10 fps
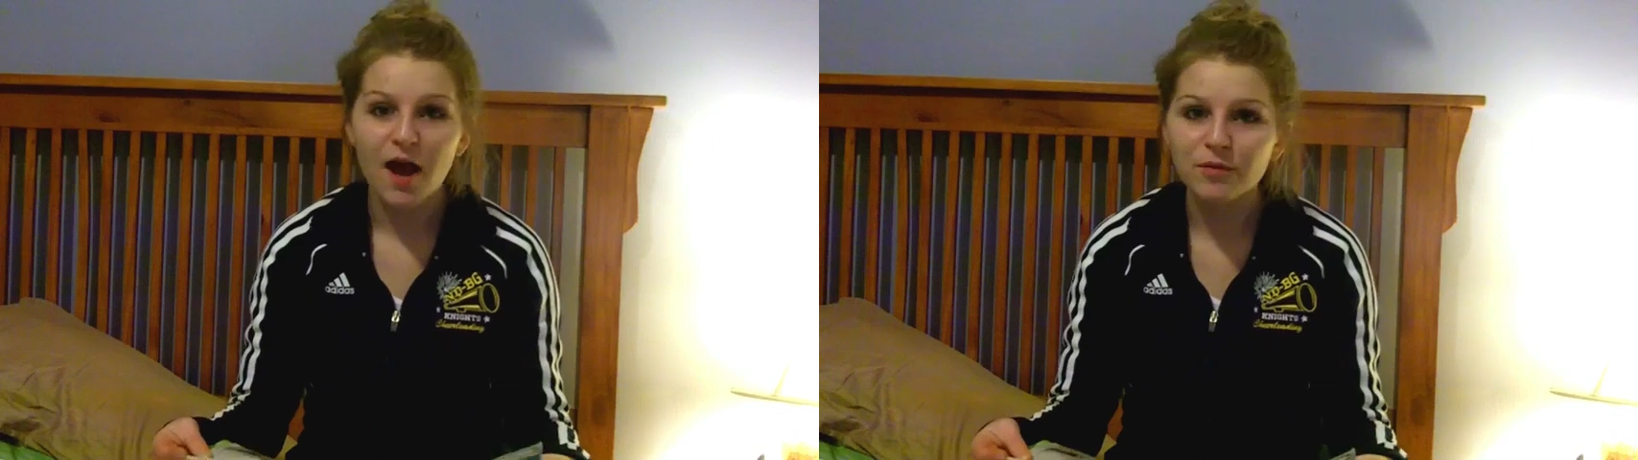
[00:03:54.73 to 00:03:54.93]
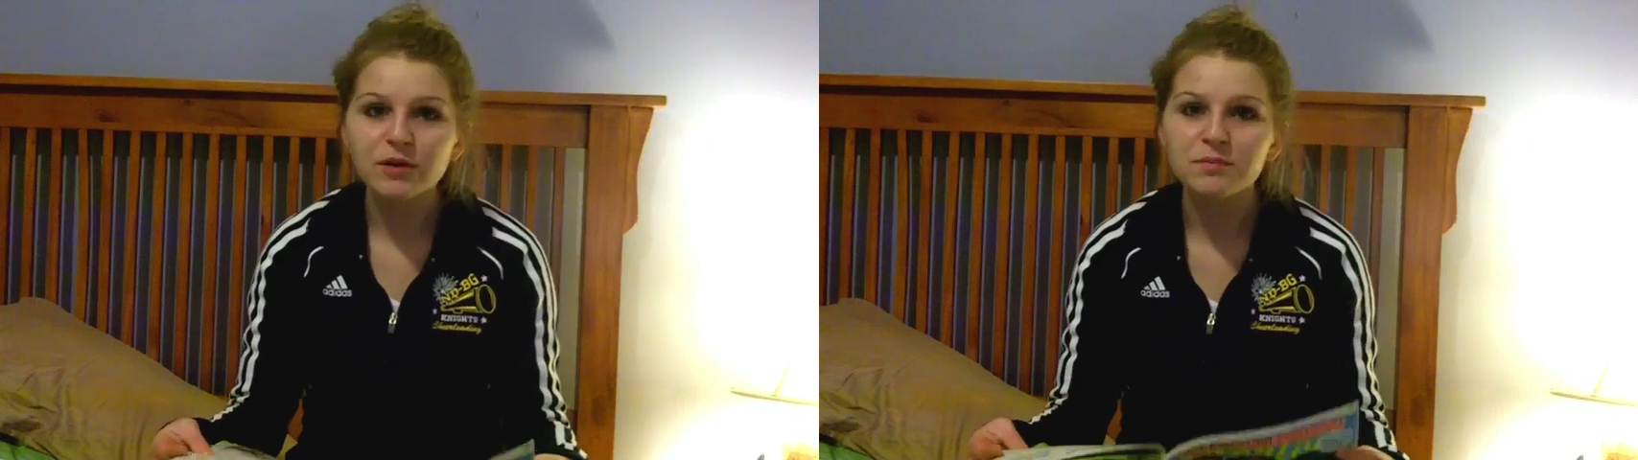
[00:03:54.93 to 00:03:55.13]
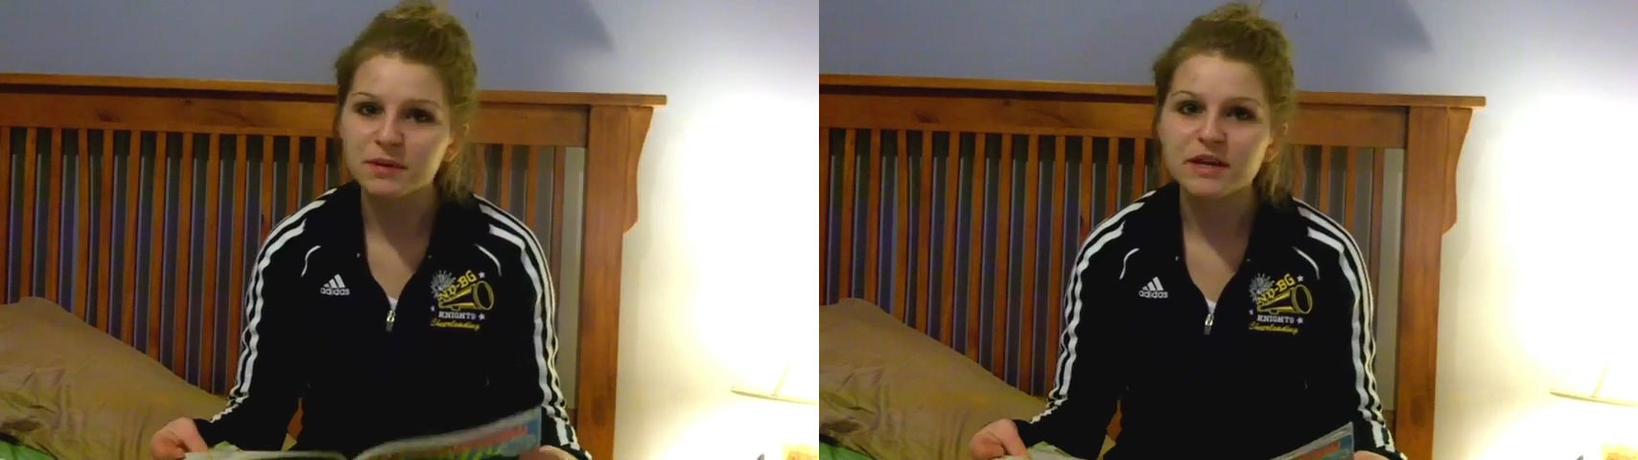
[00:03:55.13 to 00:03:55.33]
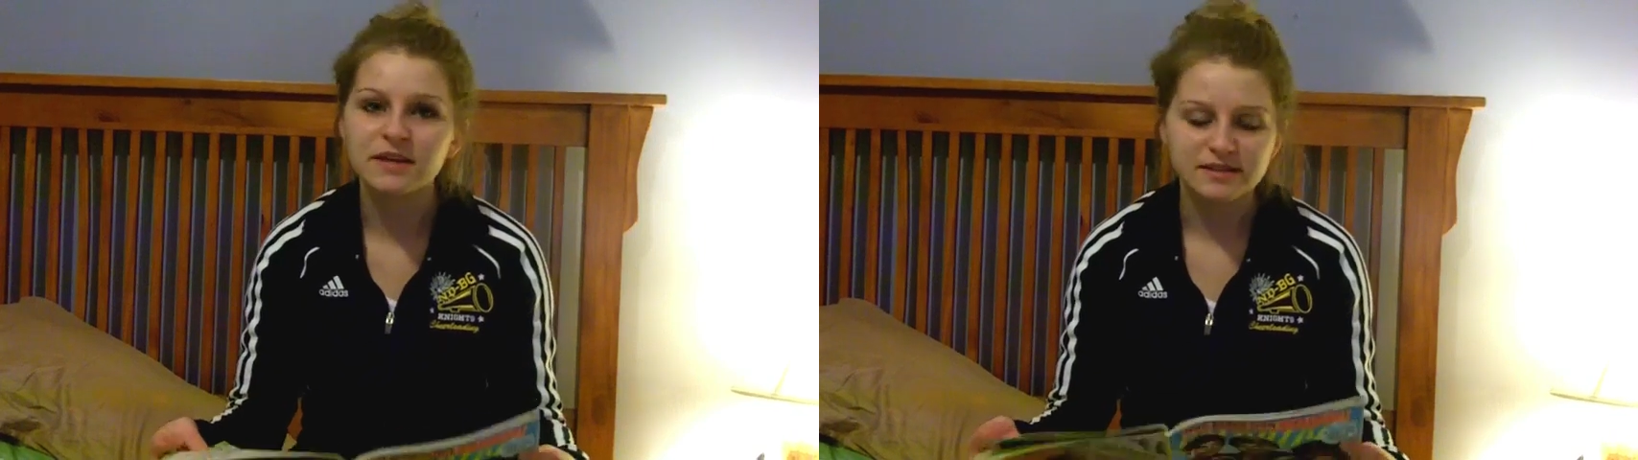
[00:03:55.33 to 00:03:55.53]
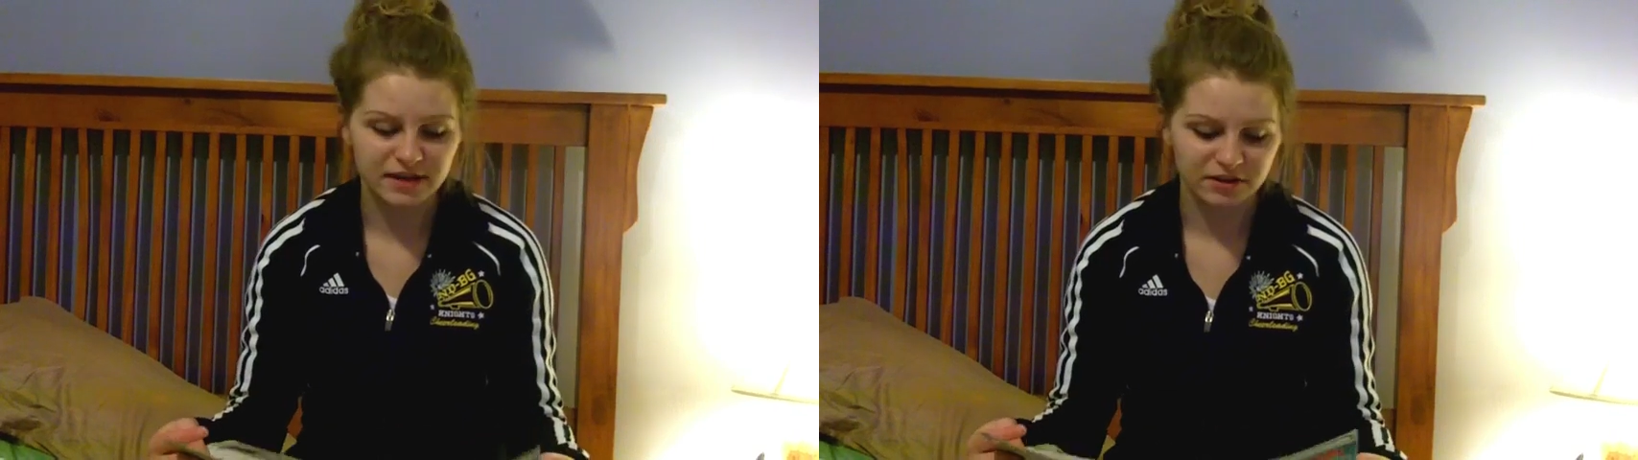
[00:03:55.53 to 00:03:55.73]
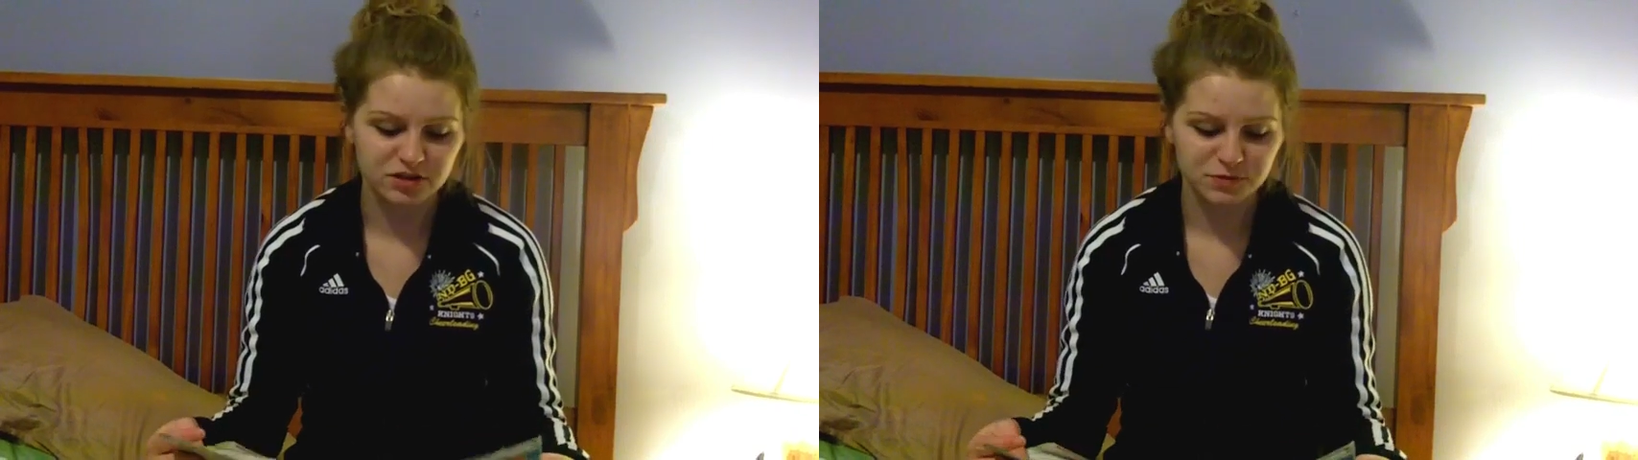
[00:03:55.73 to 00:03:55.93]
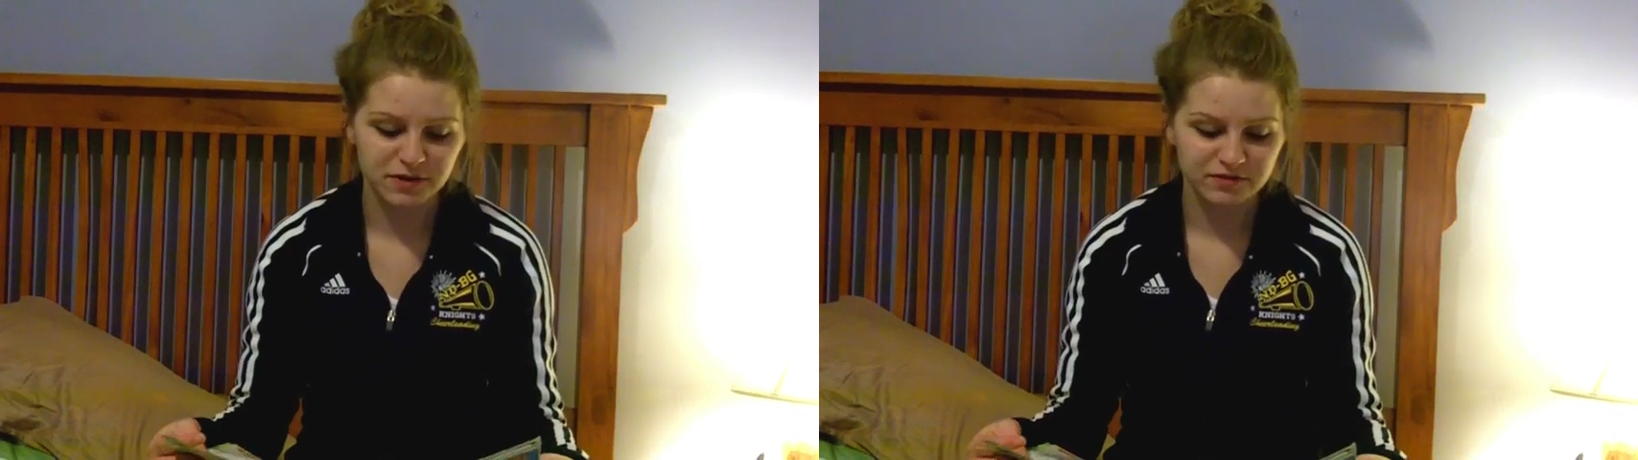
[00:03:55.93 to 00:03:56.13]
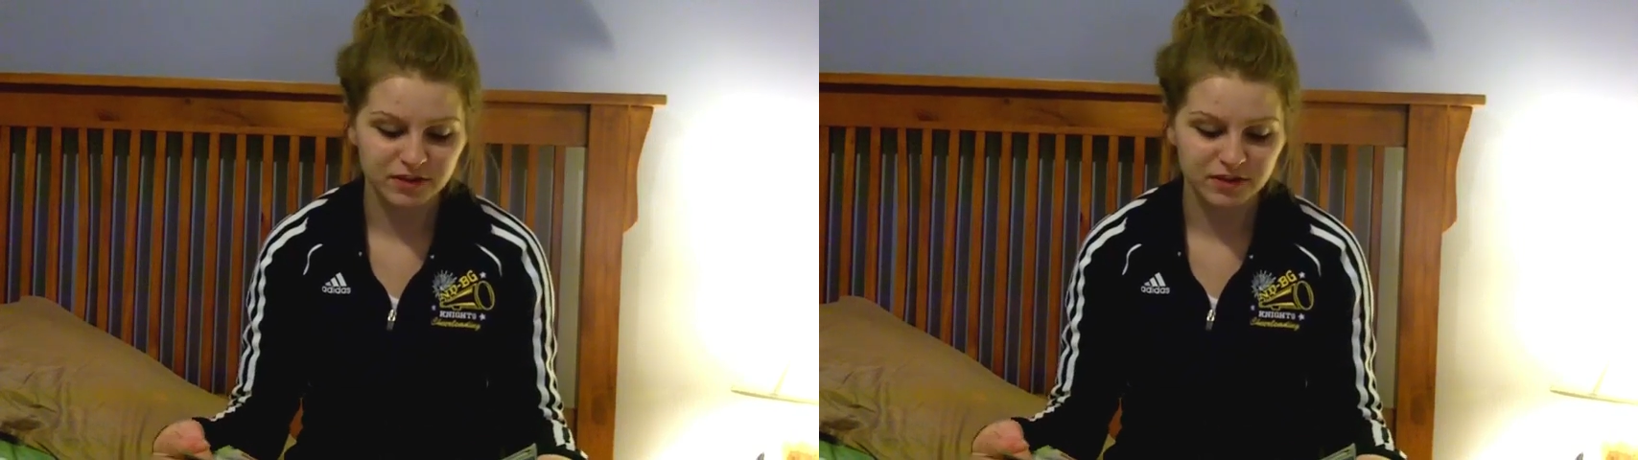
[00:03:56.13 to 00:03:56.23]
I want to be Taylor Swift.